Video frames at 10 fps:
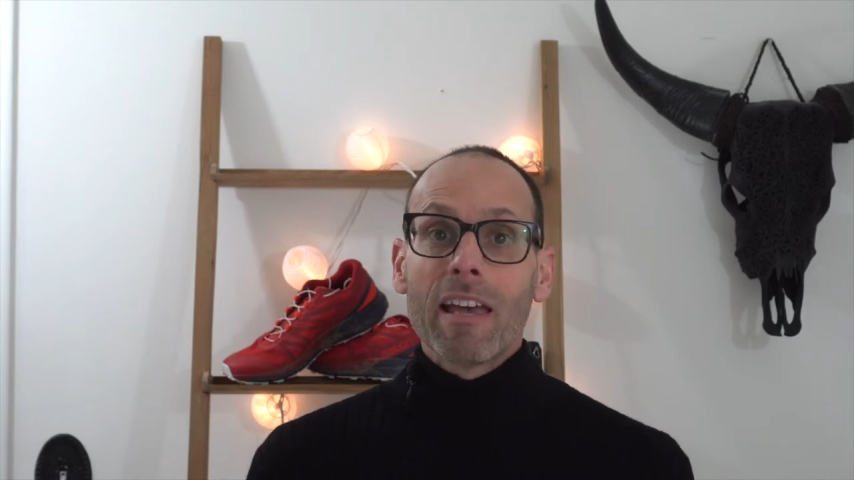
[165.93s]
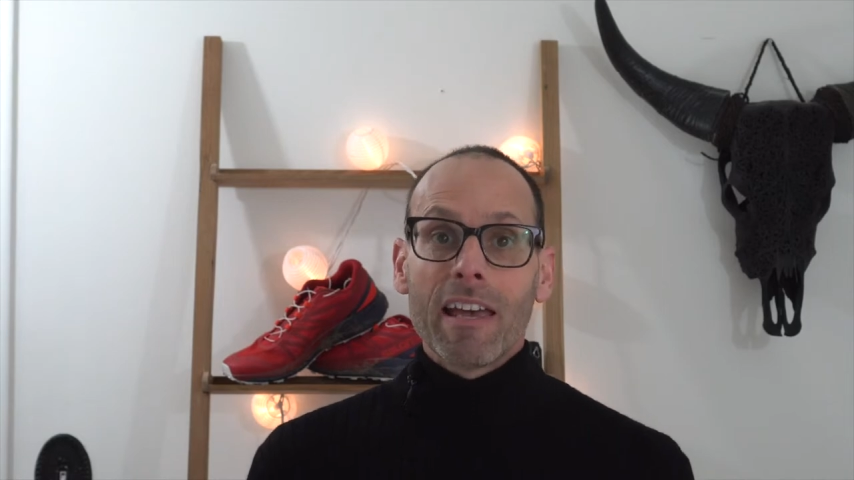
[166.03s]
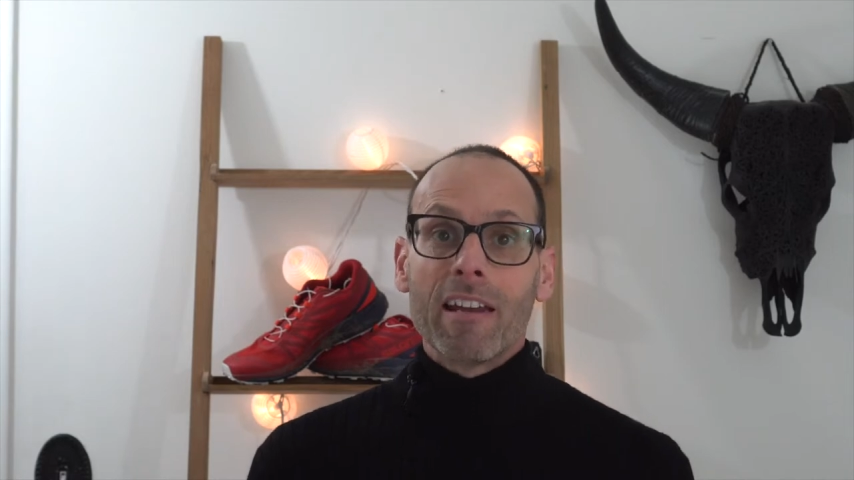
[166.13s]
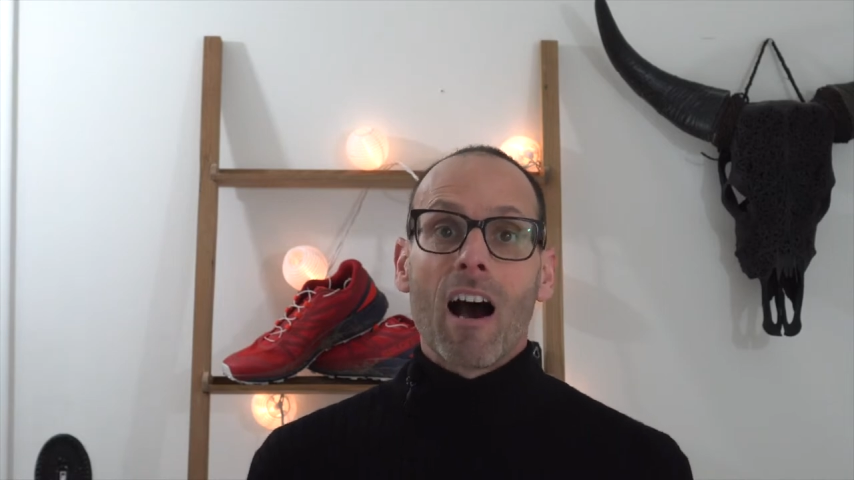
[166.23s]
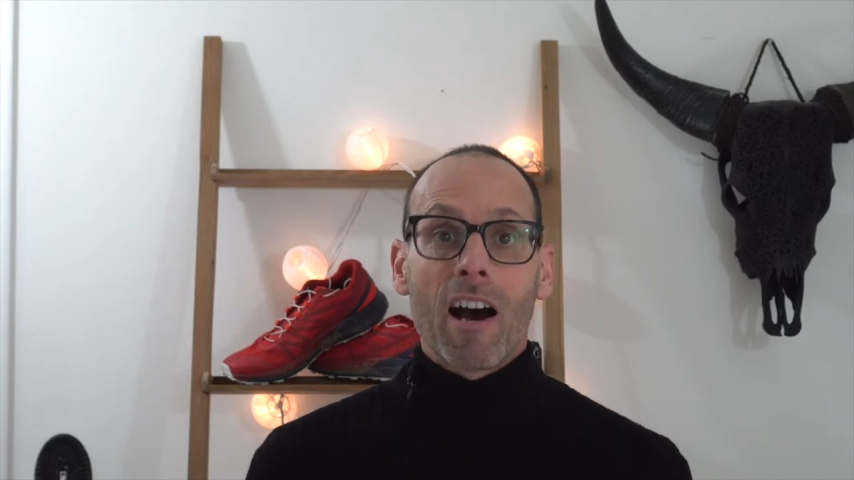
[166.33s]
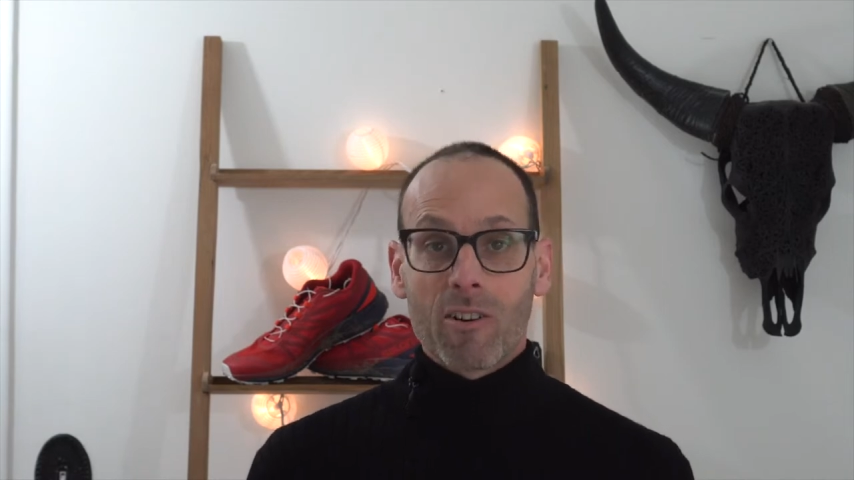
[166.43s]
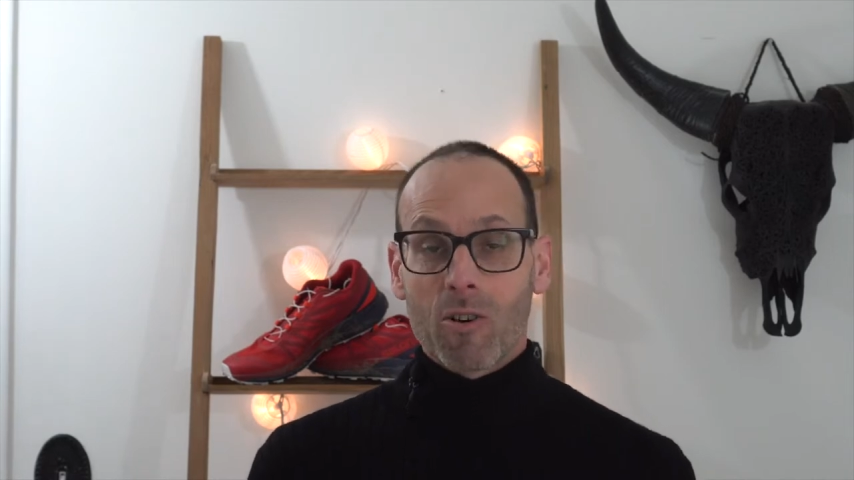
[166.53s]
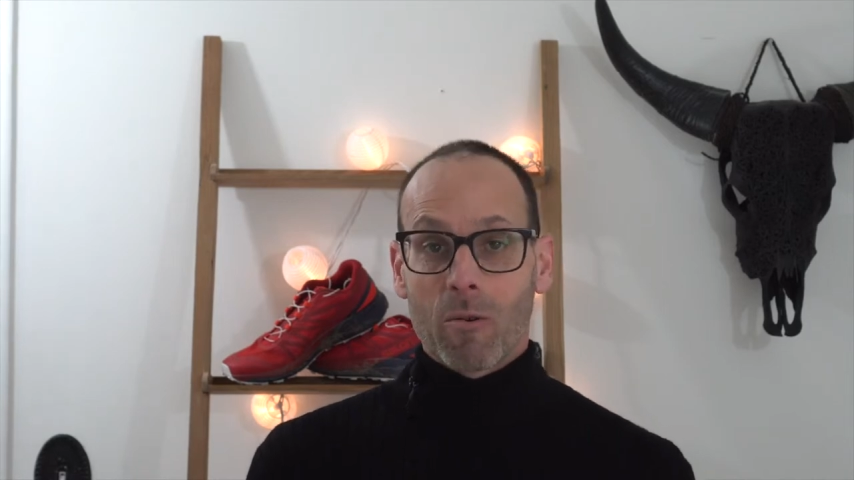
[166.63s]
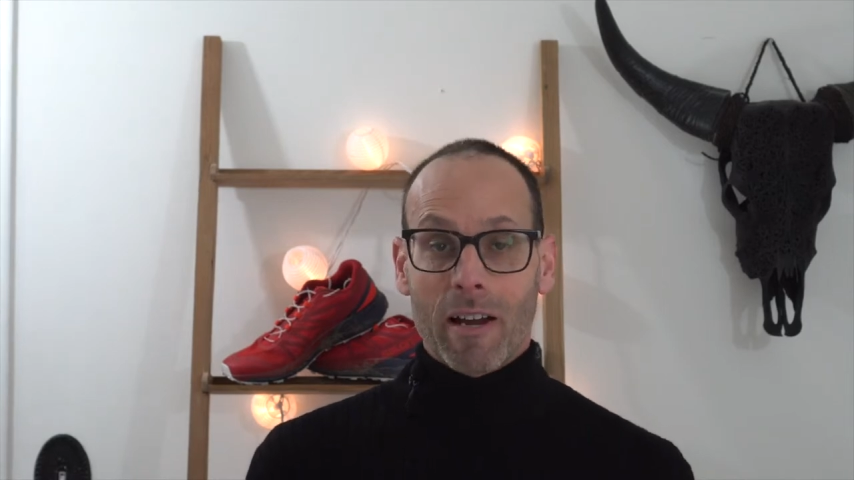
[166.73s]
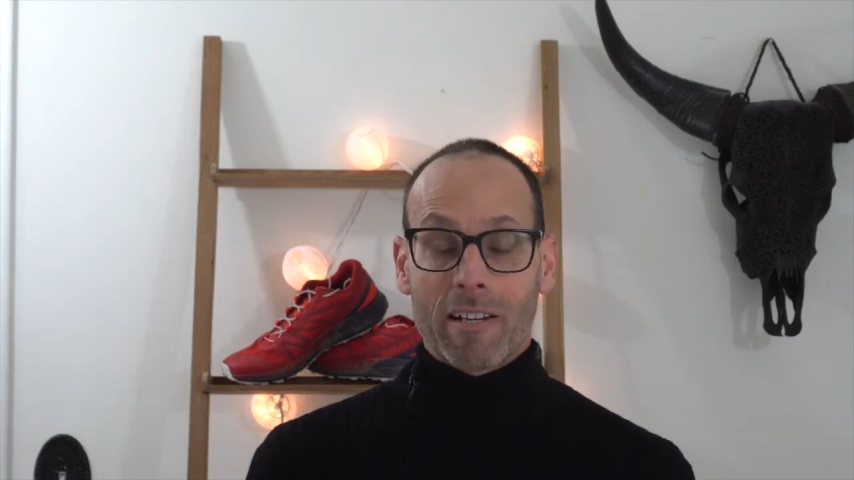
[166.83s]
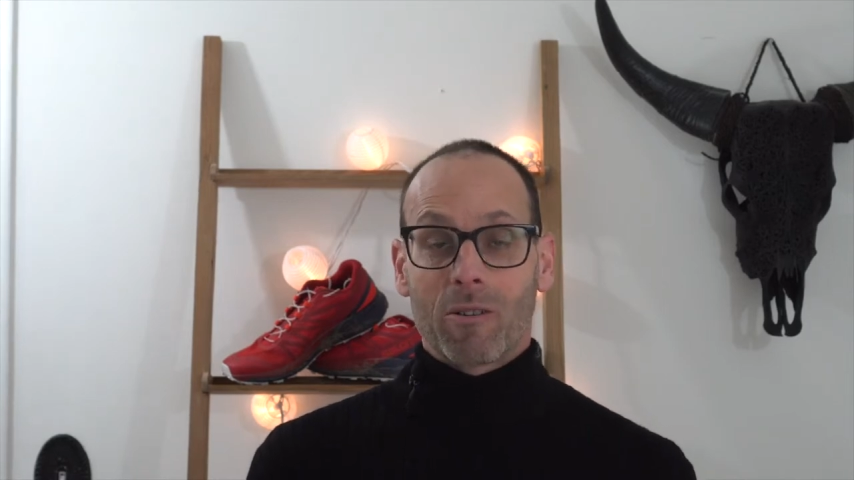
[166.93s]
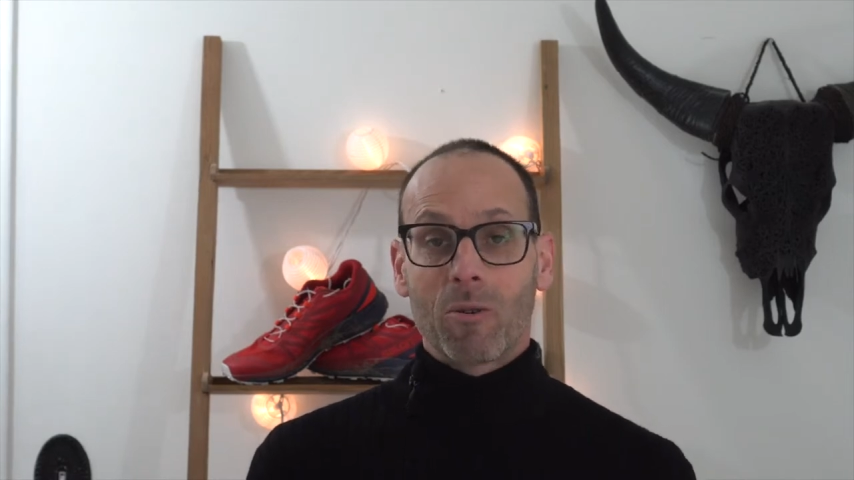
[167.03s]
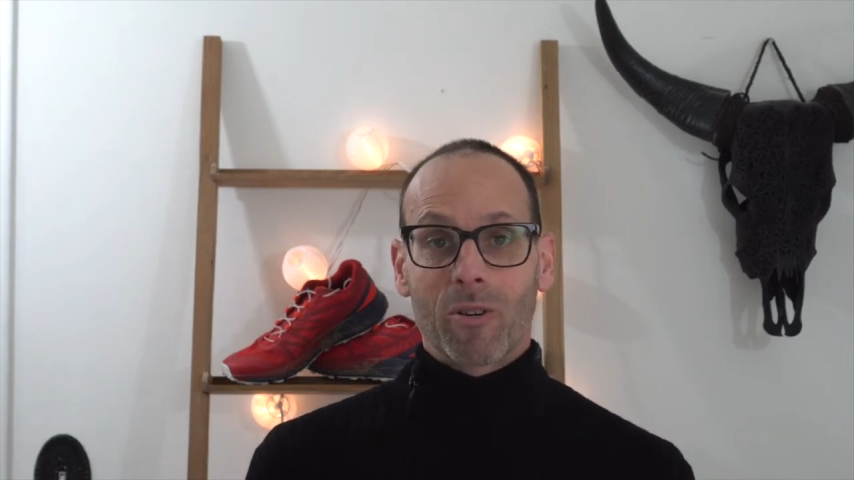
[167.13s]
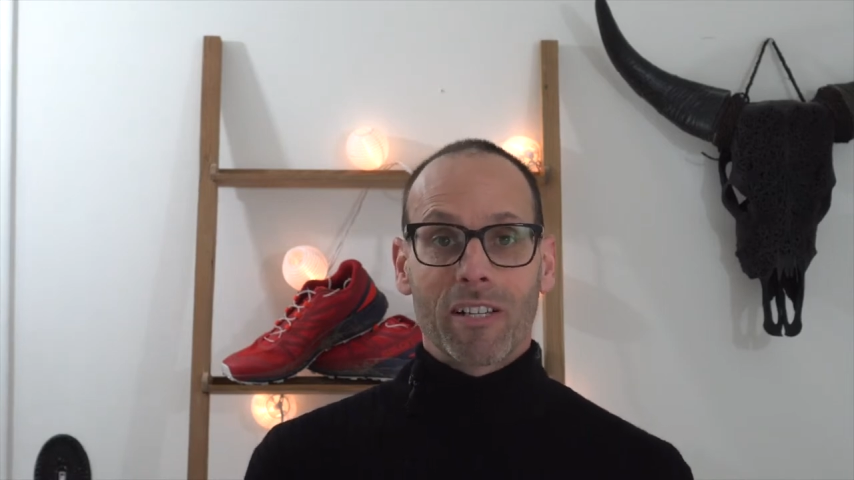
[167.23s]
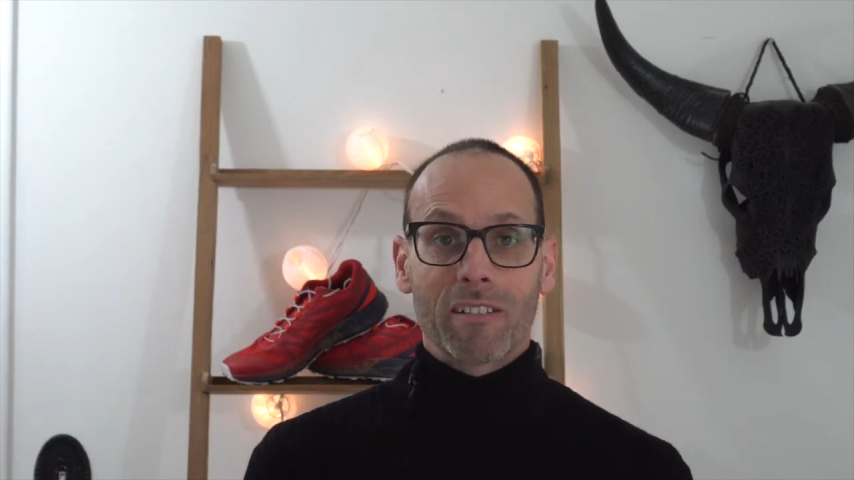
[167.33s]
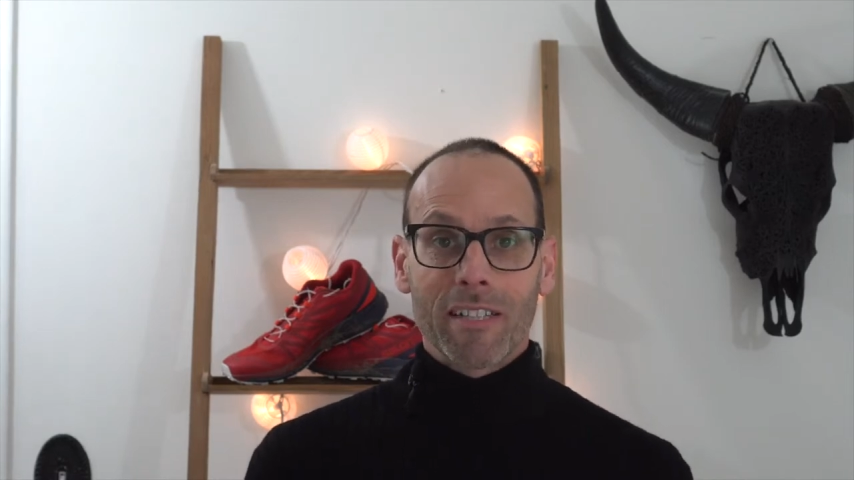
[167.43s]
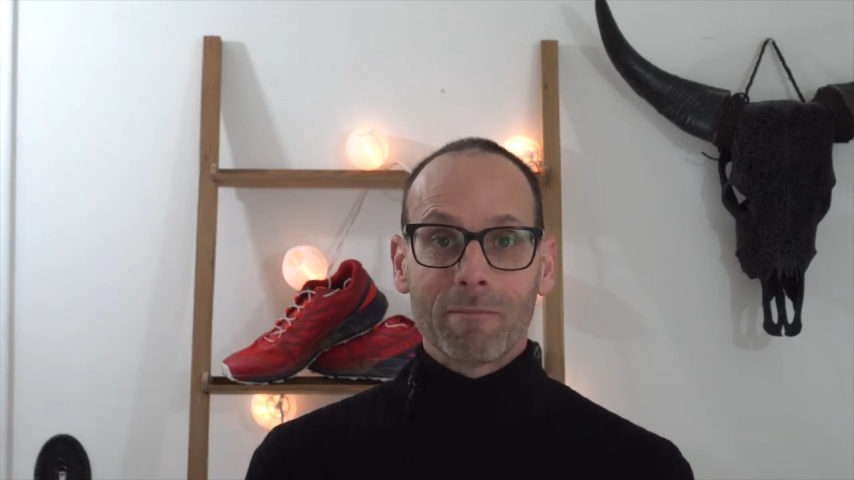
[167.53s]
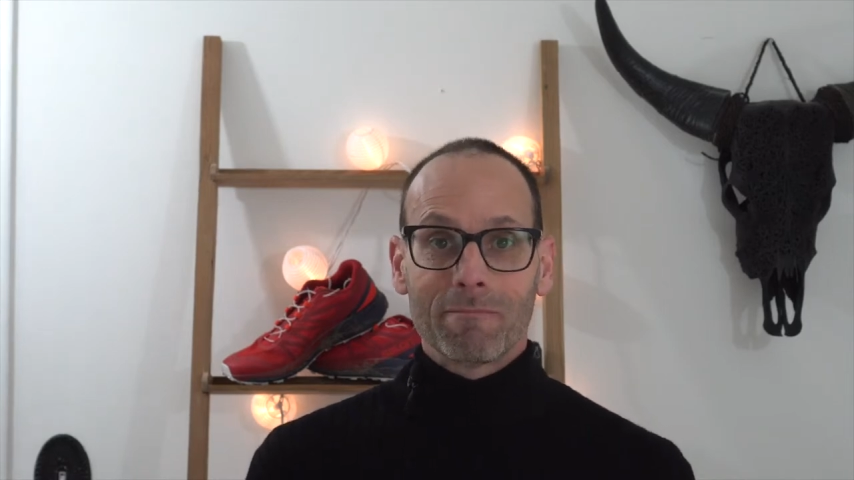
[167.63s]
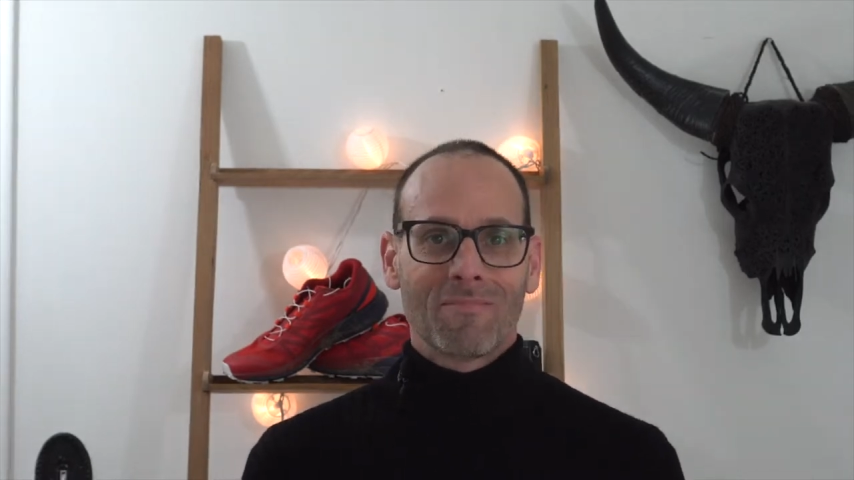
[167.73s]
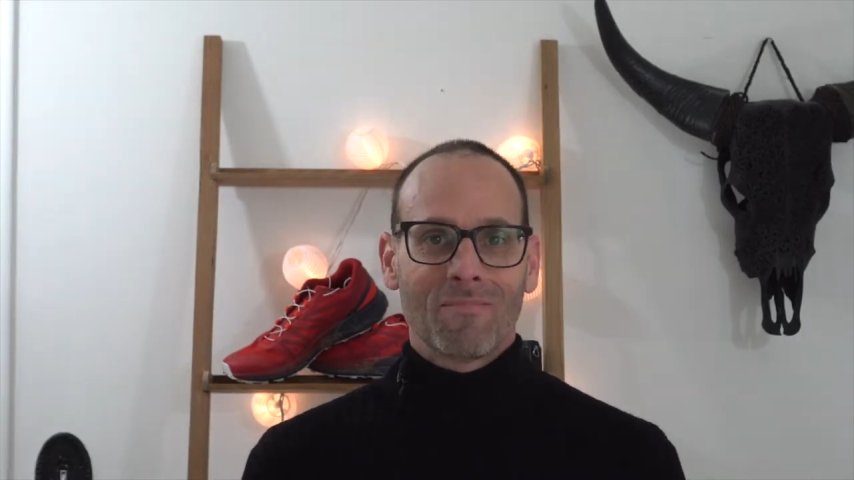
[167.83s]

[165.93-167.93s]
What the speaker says: and auto-correct accordingly.